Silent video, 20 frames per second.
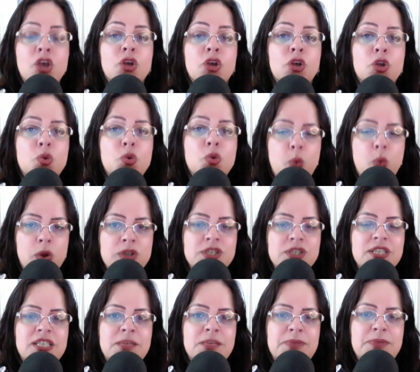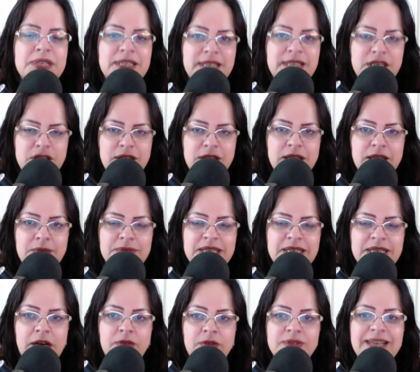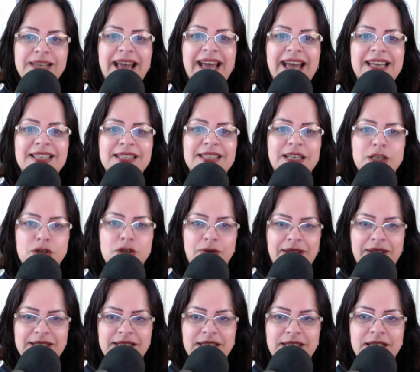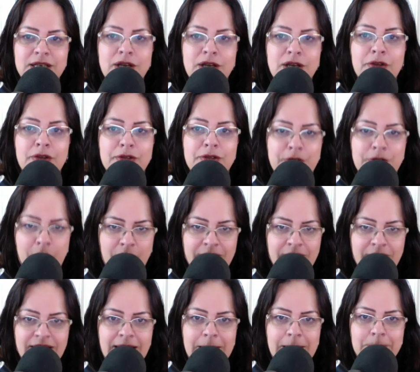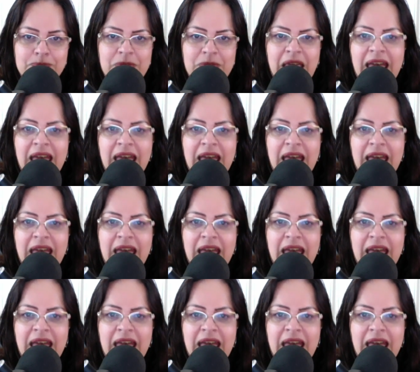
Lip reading: who wants to position themselves as a trusted authority.